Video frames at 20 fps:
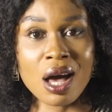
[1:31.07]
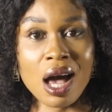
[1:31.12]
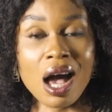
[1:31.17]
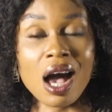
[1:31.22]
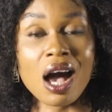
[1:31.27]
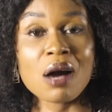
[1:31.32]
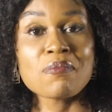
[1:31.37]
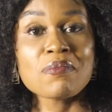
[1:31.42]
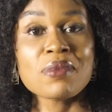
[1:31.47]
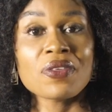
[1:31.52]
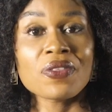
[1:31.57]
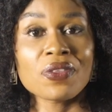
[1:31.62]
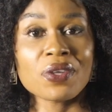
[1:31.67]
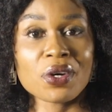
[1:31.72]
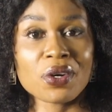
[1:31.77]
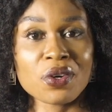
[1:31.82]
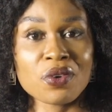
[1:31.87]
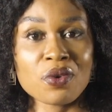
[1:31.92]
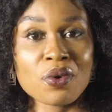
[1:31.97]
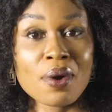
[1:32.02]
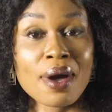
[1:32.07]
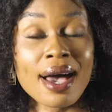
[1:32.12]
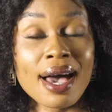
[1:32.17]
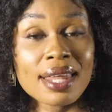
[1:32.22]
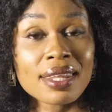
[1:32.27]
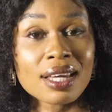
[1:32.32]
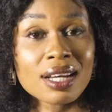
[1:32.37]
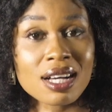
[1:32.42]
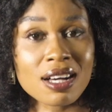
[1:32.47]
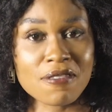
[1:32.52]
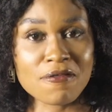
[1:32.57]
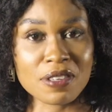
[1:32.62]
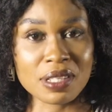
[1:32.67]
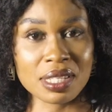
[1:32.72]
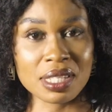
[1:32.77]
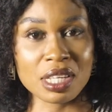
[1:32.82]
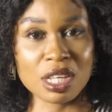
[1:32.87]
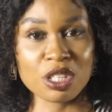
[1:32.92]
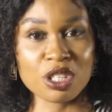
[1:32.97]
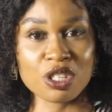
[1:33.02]
our media crew had a
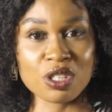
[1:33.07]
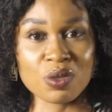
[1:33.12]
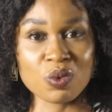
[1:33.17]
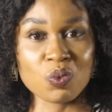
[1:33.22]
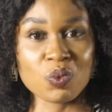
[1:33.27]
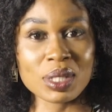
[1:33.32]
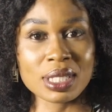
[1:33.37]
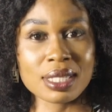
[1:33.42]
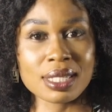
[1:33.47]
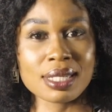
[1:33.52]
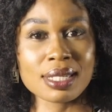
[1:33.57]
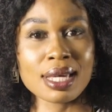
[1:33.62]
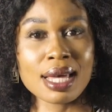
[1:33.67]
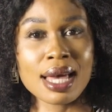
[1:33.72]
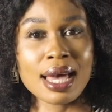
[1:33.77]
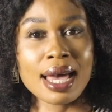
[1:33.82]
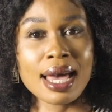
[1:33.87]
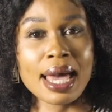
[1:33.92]
conversation with